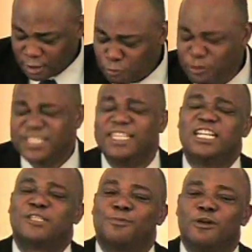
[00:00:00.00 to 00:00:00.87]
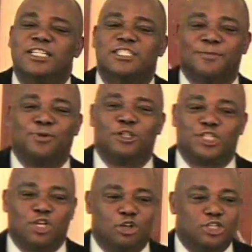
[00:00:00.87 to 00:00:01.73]
We see this principle,
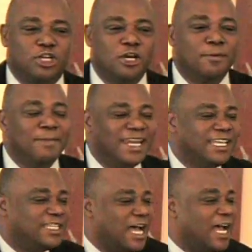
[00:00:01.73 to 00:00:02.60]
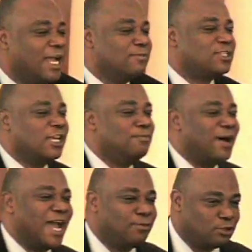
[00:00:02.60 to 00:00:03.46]
church, many times in
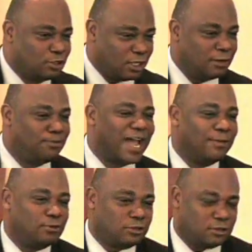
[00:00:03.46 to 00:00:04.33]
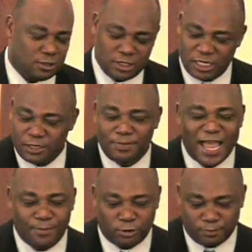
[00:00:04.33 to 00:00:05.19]
Bibles, in Bibles, in the
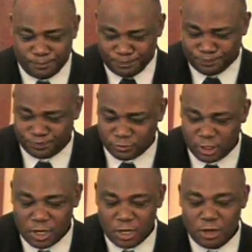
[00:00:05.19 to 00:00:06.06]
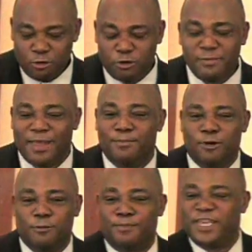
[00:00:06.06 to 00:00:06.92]
Bible.
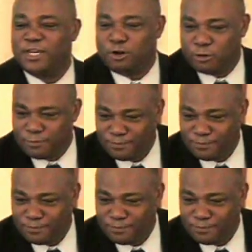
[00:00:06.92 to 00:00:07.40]
Remember Peter.